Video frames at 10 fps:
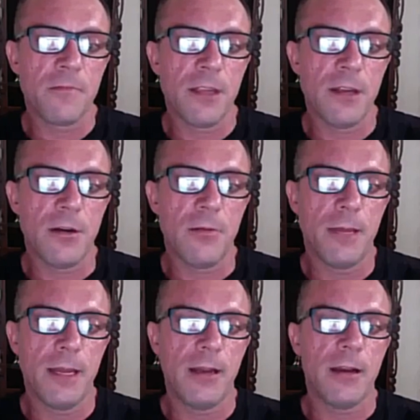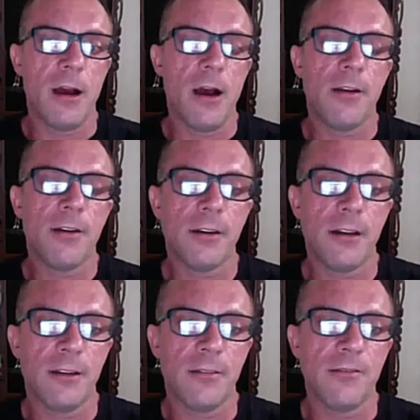you know, being
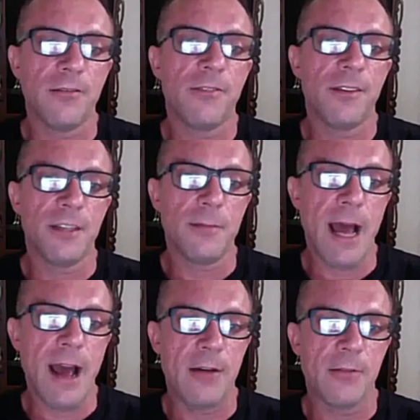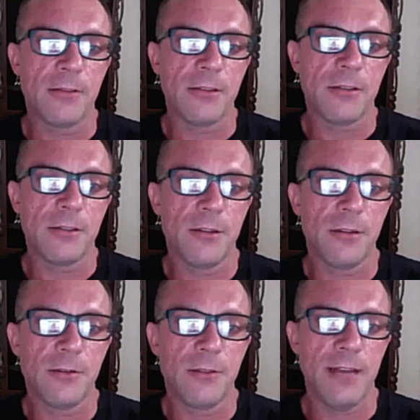150 pounds
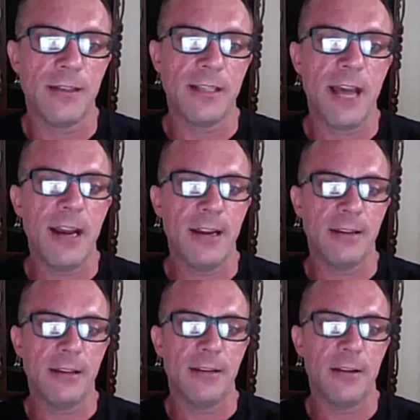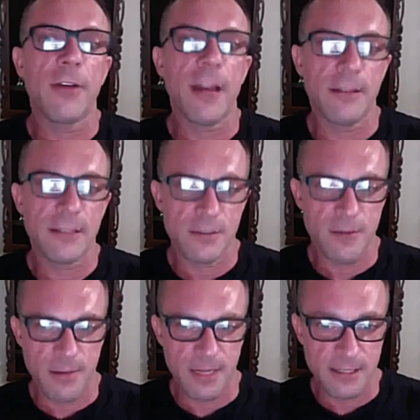to then deciding that, okay, this is what
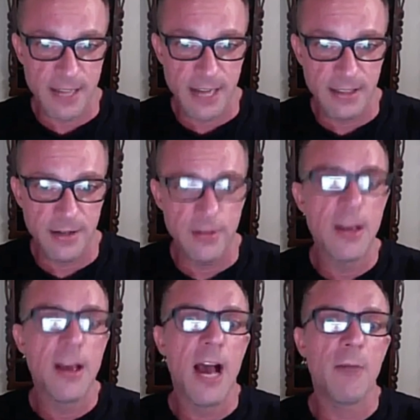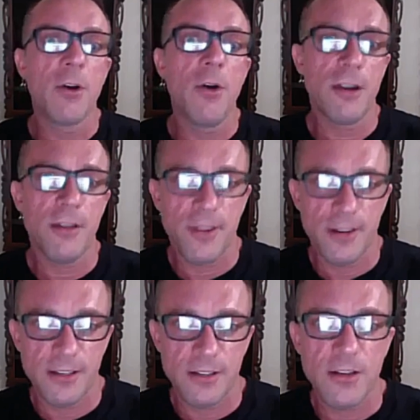I'm going to decide to do. I'm going on 30
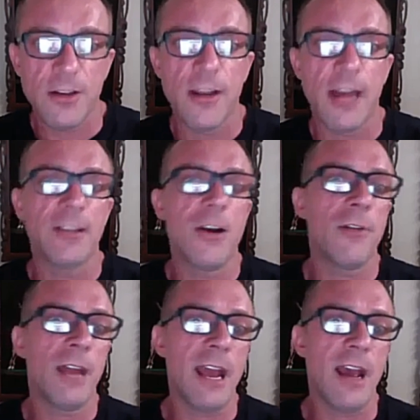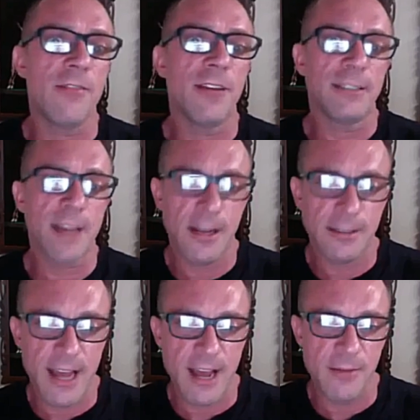years old. I don't have a ton of
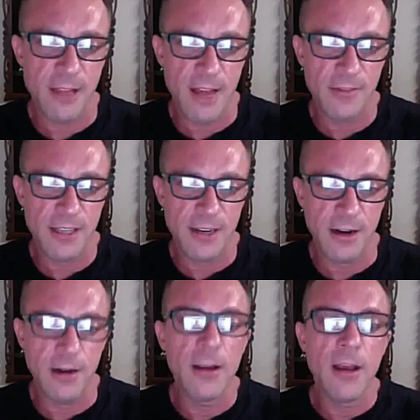time left here.